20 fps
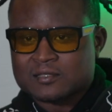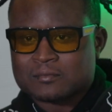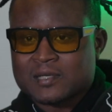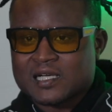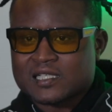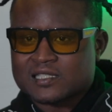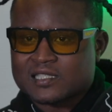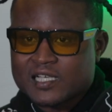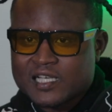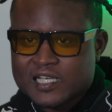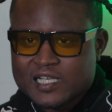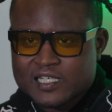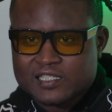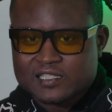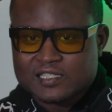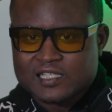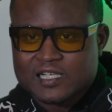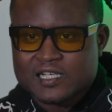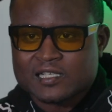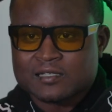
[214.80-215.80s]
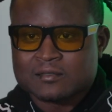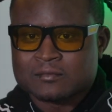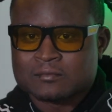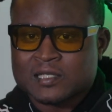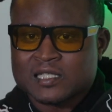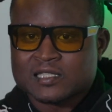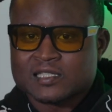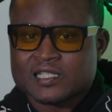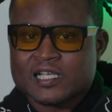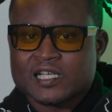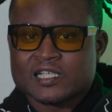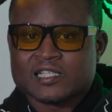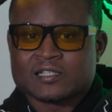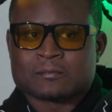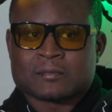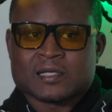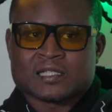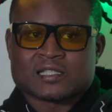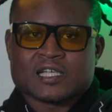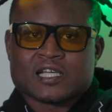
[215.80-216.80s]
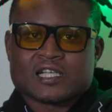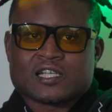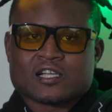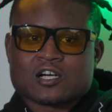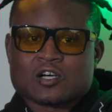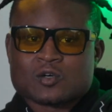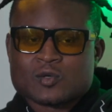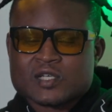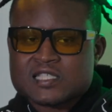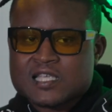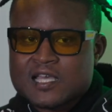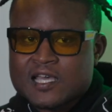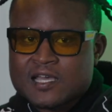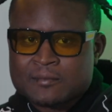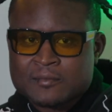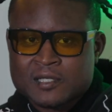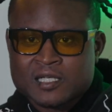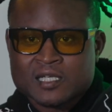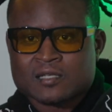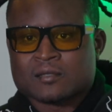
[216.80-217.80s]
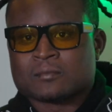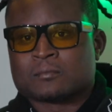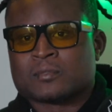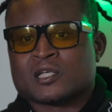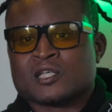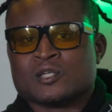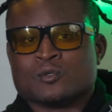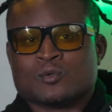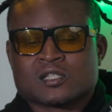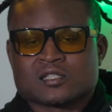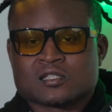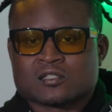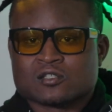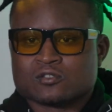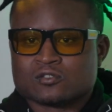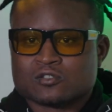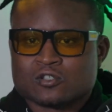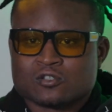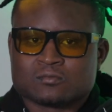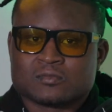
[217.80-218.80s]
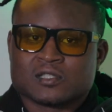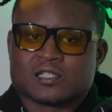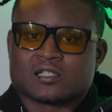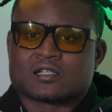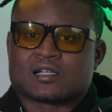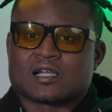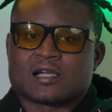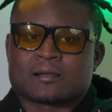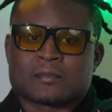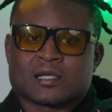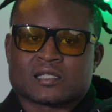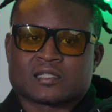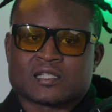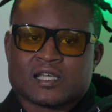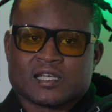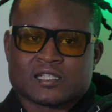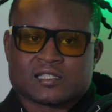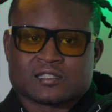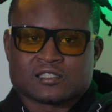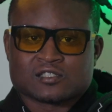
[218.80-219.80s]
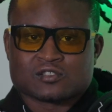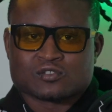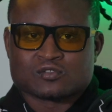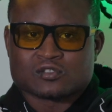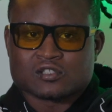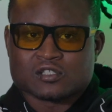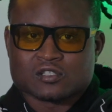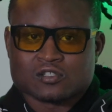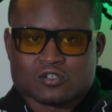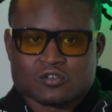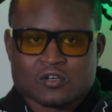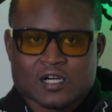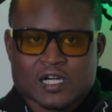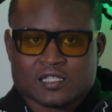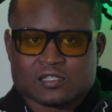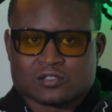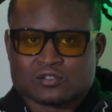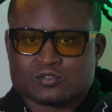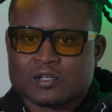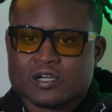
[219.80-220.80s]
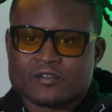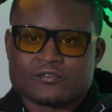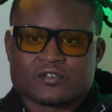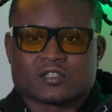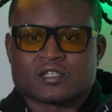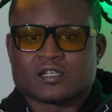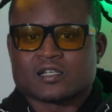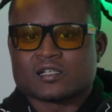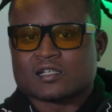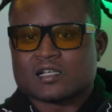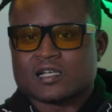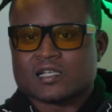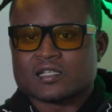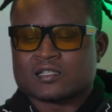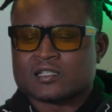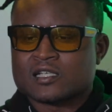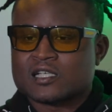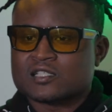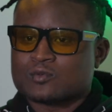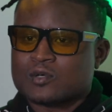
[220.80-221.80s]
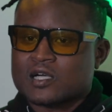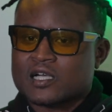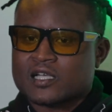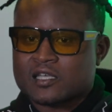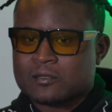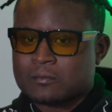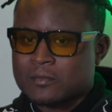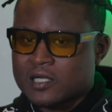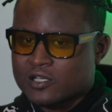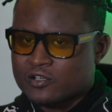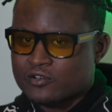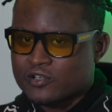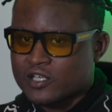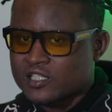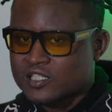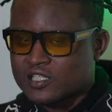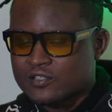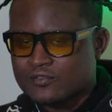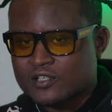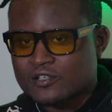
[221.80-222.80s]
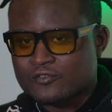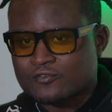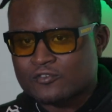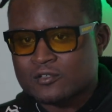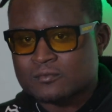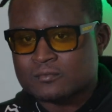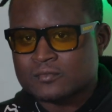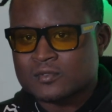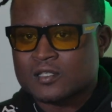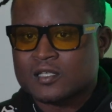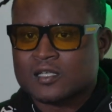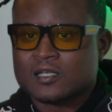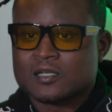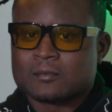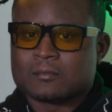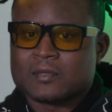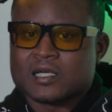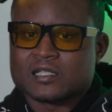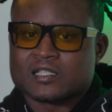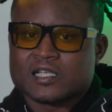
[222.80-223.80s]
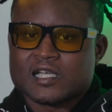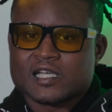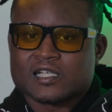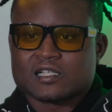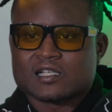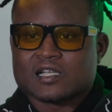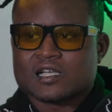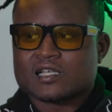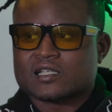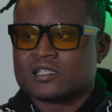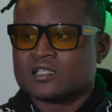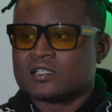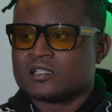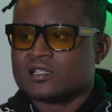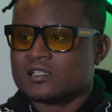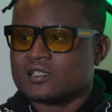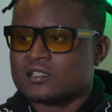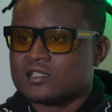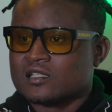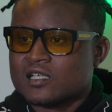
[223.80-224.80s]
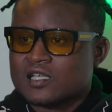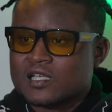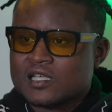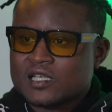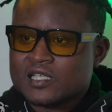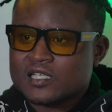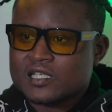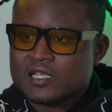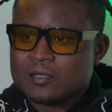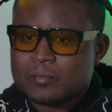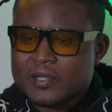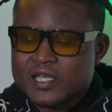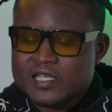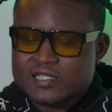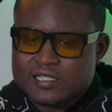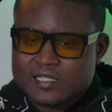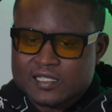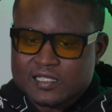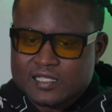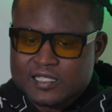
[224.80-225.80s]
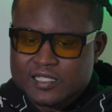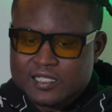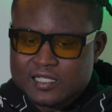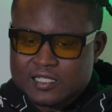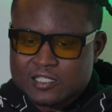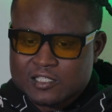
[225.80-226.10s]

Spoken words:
my daddy always had money, but he wasn't no dope dealer. Like, my daddy just used to know how to do everything. Like, and that's where I get my creativity from. My daddy, like, he could basically